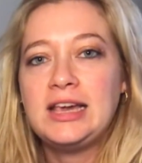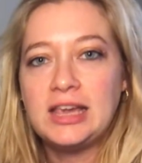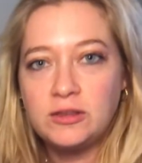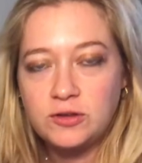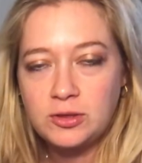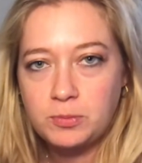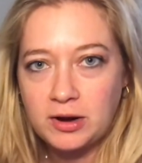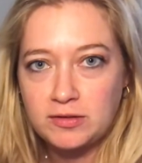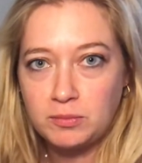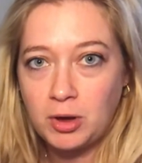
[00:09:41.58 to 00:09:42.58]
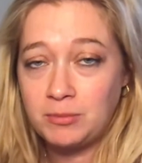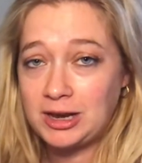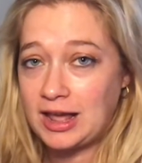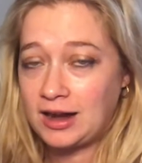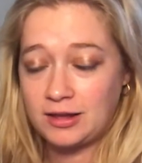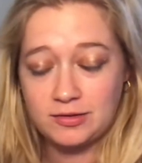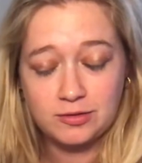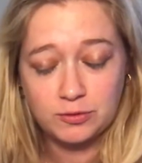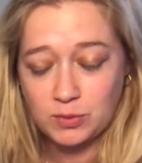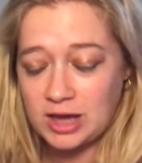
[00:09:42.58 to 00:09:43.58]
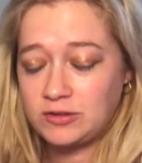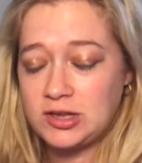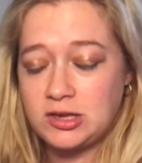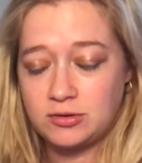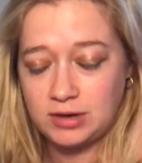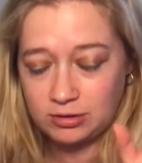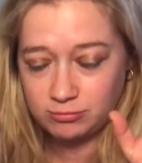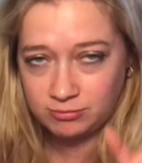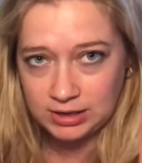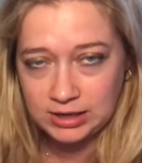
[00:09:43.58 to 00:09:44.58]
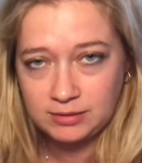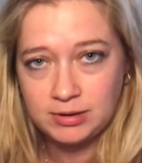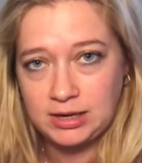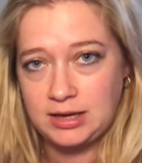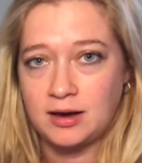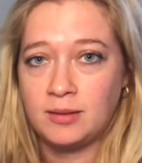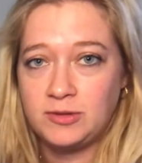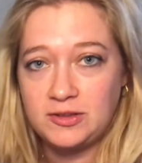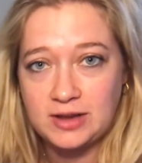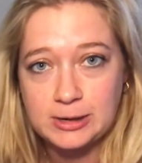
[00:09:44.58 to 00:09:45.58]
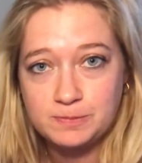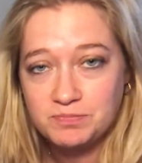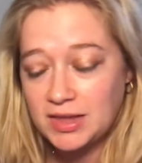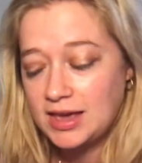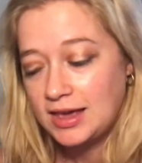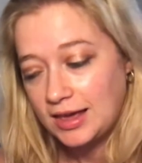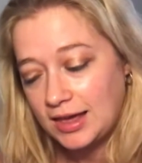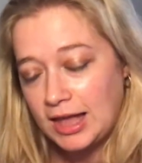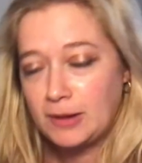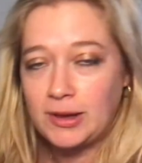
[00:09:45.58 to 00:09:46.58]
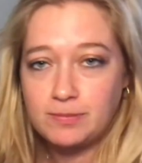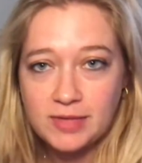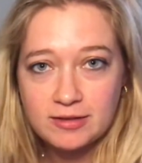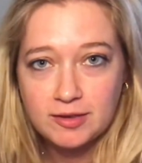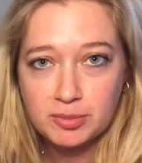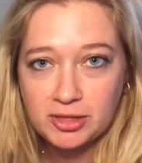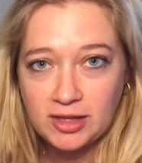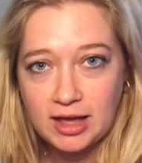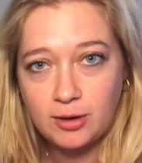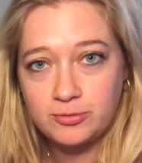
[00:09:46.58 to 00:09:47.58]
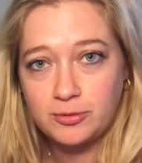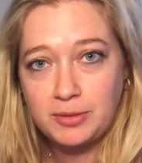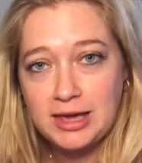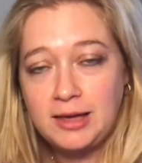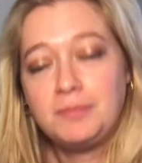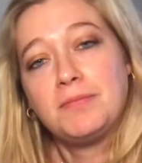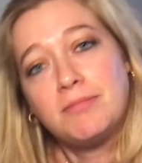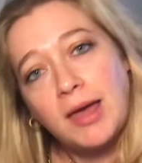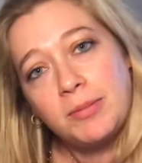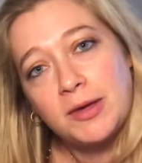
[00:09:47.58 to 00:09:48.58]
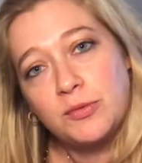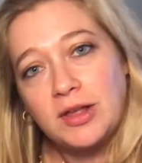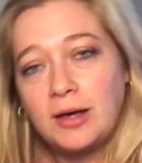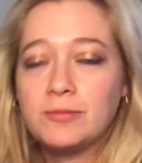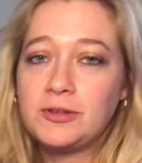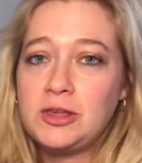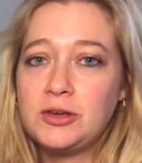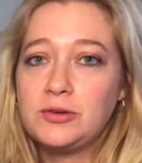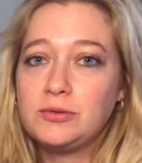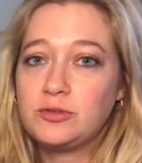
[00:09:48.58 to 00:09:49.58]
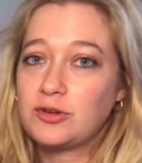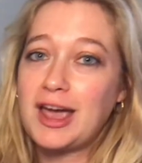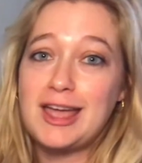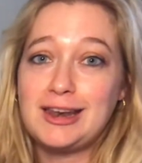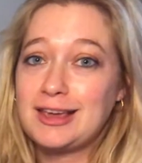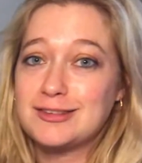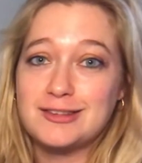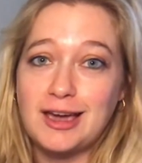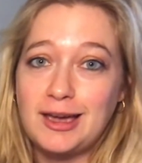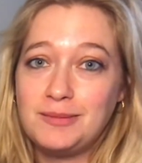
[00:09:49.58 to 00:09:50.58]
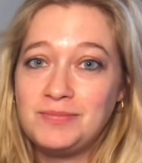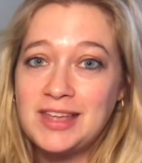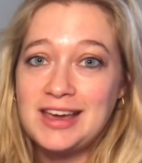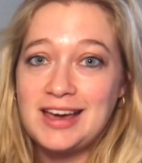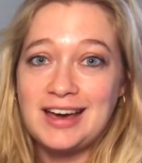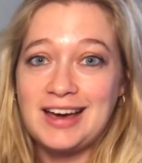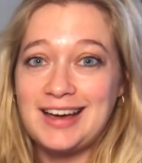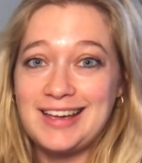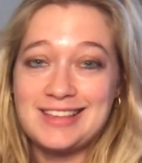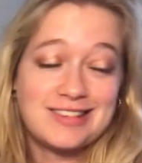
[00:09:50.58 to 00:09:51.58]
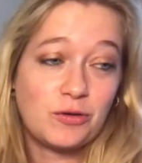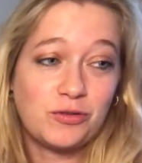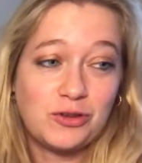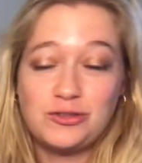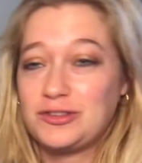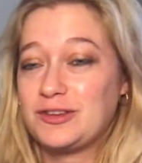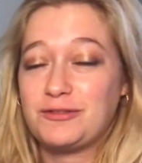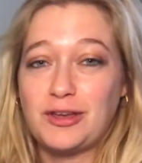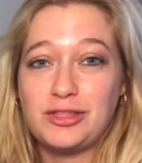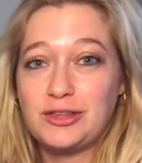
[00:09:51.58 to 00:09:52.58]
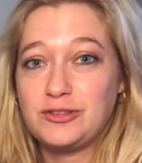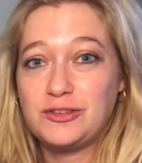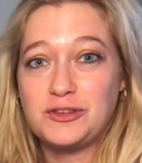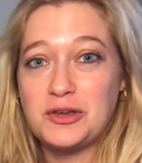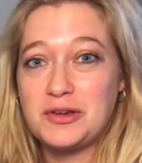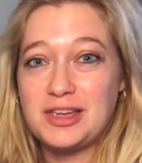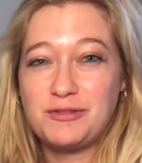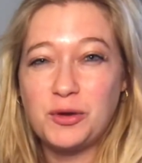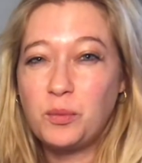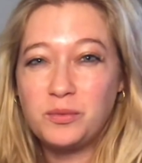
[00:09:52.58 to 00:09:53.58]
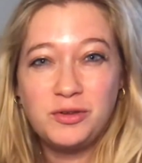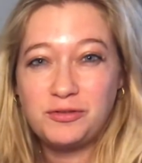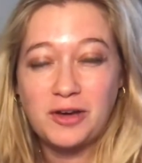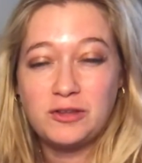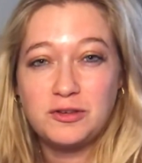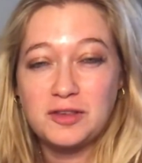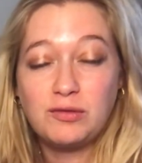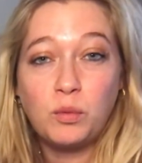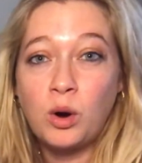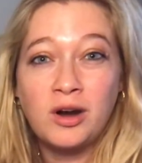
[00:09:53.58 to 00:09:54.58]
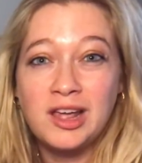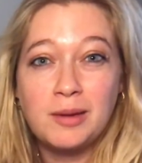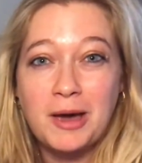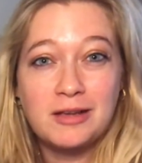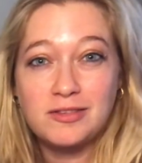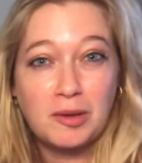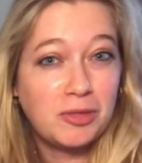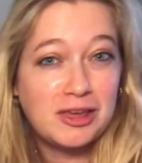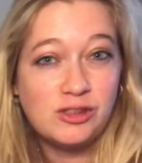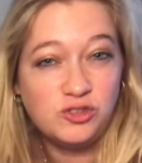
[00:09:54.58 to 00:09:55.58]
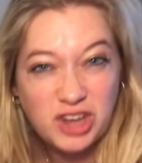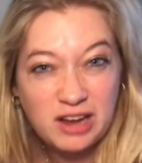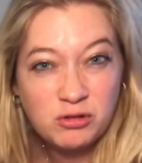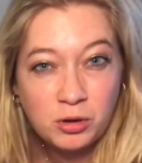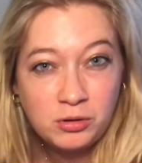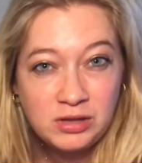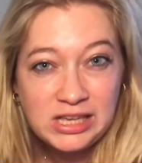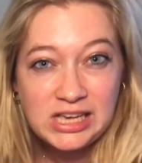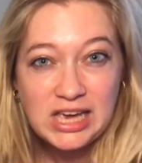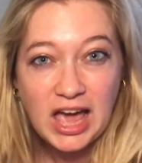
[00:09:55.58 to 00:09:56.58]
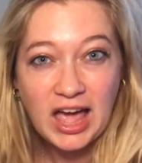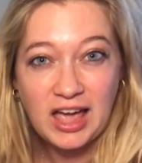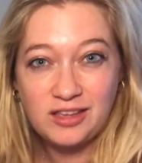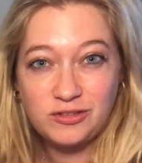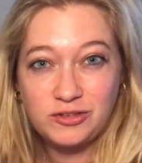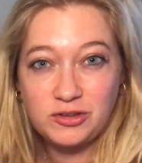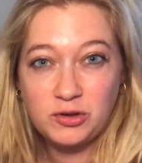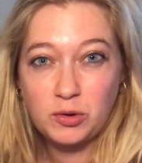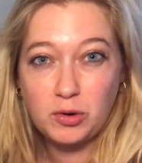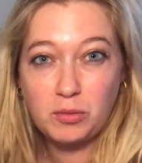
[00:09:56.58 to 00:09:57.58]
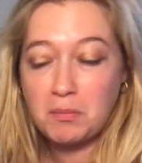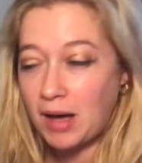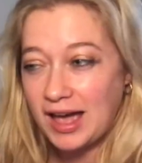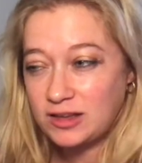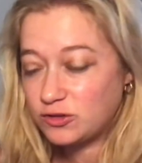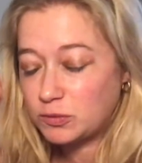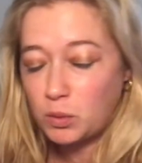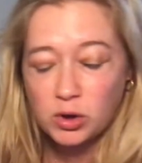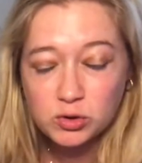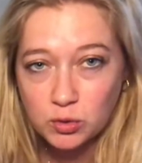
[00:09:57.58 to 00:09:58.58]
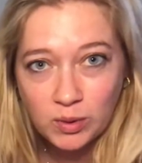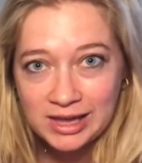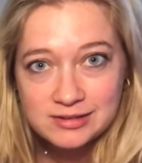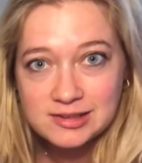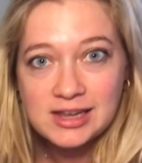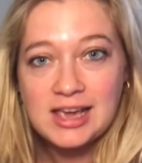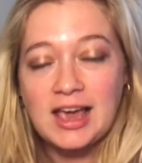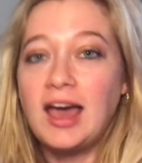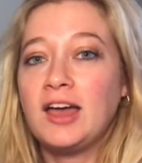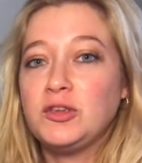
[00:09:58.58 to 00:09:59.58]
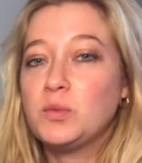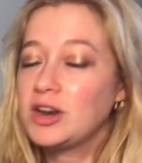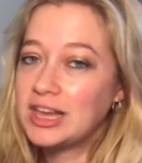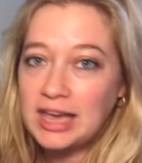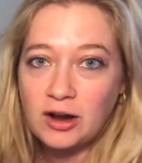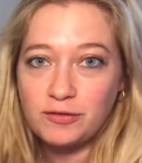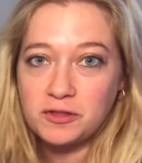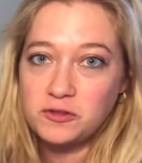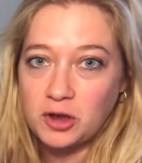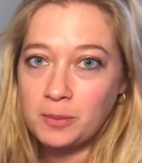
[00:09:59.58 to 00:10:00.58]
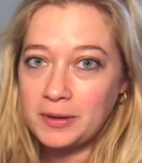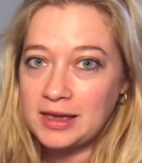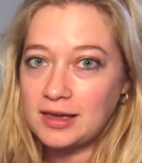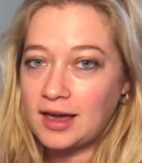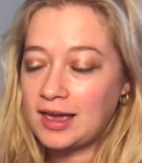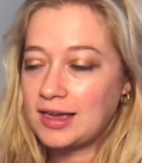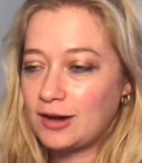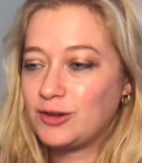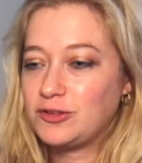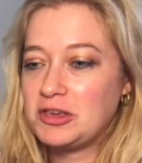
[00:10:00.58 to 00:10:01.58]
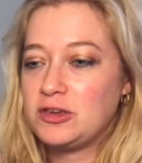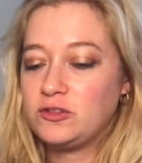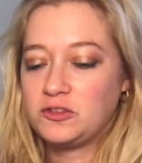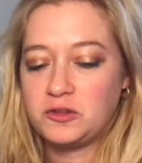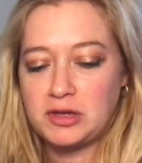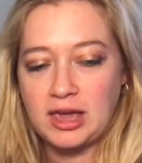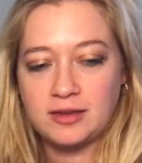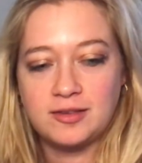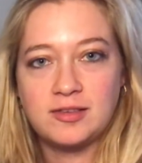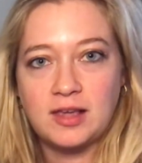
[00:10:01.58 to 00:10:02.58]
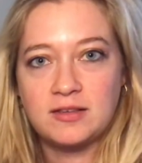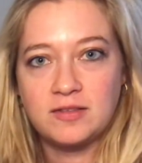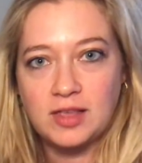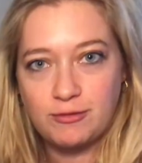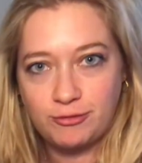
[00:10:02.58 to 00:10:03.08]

into the present moment, and I swear to you, it really, really calms it down. Anyway, that's something that helped for me. Maybe it will help for you. Try it next time. Uh, it's also just a fun thing to do if you, you find yourself worrying about something in general and your mind just won't quit and you want to get off the topic, I guarantee you just doing exercises that